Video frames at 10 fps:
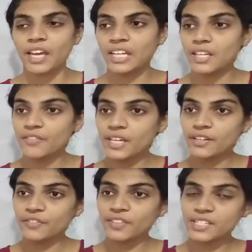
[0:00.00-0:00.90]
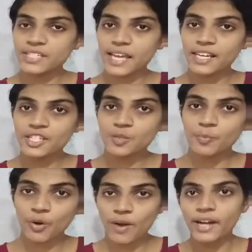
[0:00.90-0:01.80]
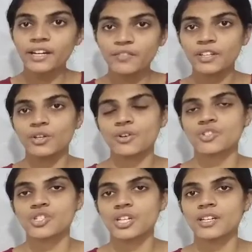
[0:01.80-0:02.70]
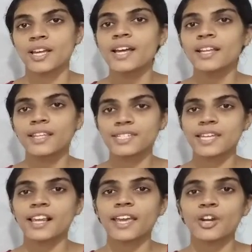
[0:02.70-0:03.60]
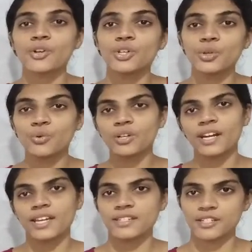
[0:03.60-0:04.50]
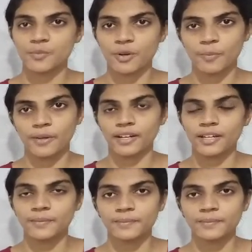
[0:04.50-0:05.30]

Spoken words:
even if the cell is provided with oxygen, the cell cannot utilize it properly.